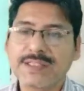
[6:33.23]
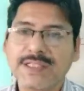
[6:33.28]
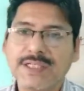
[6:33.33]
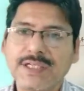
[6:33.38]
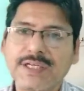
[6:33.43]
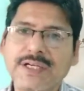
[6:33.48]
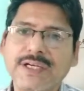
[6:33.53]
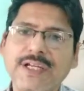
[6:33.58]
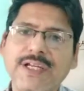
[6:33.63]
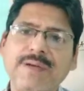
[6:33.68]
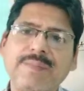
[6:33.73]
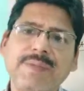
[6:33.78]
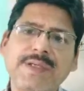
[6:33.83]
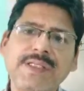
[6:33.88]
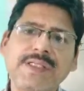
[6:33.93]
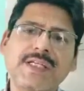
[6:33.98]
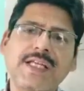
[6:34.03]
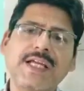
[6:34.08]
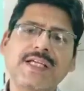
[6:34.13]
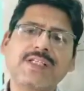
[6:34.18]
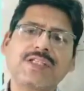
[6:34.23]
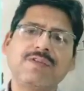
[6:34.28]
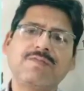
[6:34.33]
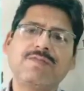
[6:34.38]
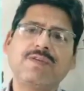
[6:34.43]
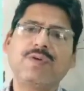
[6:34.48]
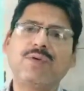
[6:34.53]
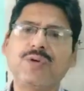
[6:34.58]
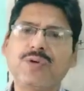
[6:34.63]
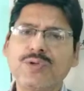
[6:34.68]
Entertainment tax, if
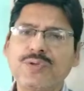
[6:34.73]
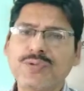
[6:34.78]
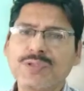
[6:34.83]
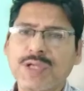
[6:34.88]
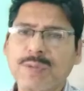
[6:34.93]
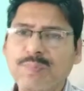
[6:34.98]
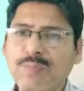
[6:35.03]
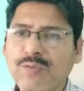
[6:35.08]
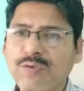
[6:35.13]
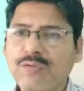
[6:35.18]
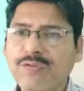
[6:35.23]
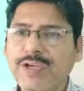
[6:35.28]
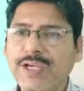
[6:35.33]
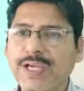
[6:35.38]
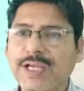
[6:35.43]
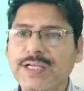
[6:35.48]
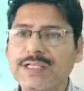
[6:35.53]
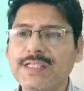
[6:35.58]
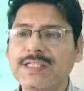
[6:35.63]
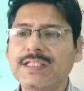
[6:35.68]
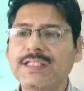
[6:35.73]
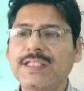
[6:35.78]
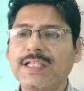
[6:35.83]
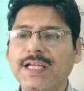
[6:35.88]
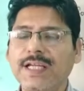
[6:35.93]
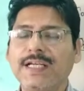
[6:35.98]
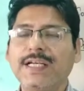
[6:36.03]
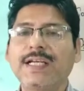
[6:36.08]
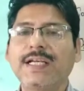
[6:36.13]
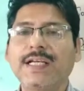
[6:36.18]
you go to some movie and
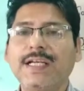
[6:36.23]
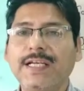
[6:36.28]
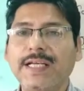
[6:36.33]
the